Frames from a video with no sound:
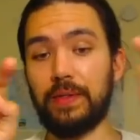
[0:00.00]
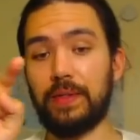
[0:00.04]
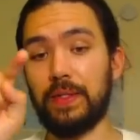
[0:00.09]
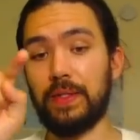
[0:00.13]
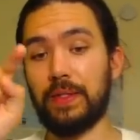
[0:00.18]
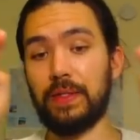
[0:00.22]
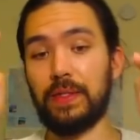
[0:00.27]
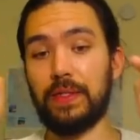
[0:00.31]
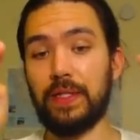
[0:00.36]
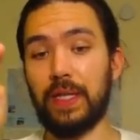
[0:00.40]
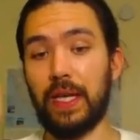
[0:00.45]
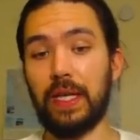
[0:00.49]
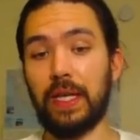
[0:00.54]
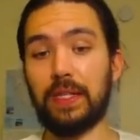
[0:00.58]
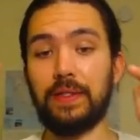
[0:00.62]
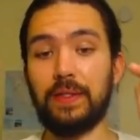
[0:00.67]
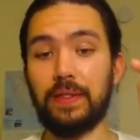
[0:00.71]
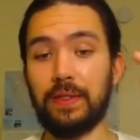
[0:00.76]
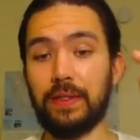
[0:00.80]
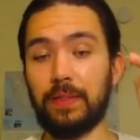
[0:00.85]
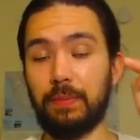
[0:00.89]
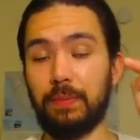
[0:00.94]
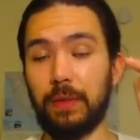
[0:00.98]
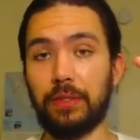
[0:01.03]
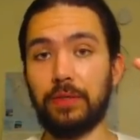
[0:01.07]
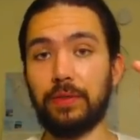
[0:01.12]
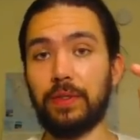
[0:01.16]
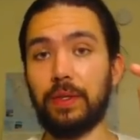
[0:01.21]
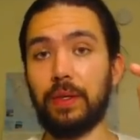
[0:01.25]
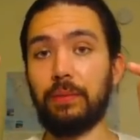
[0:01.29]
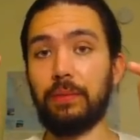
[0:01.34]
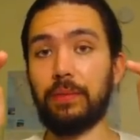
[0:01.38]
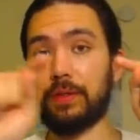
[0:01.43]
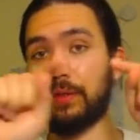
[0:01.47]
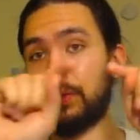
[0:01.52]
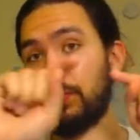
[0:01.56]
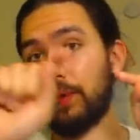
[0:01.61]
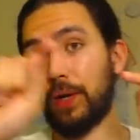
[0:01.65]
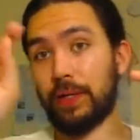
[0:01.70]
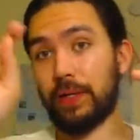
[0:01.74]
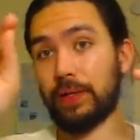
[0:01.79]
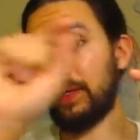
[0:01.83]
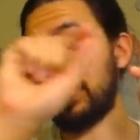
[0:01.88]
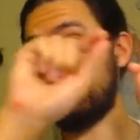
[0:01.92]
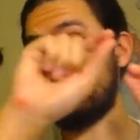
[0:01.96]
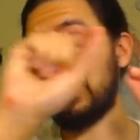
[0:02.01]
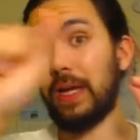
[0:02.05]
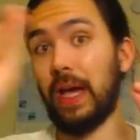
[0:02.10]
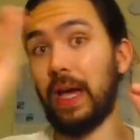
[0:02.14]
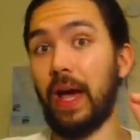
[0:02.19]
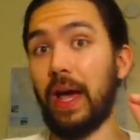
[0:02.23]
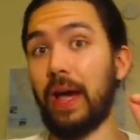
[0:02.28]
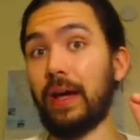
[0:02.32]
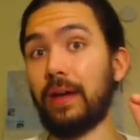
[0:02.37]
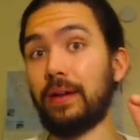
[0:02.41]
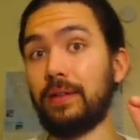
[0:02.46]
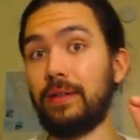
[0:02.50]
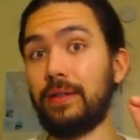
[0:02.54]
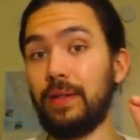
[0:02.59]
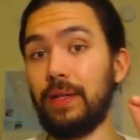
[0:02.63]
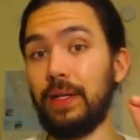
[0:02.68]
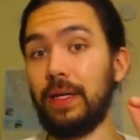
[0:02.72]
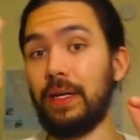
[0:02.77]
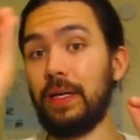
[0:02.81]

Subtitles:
and sets and special summons correctly tagged?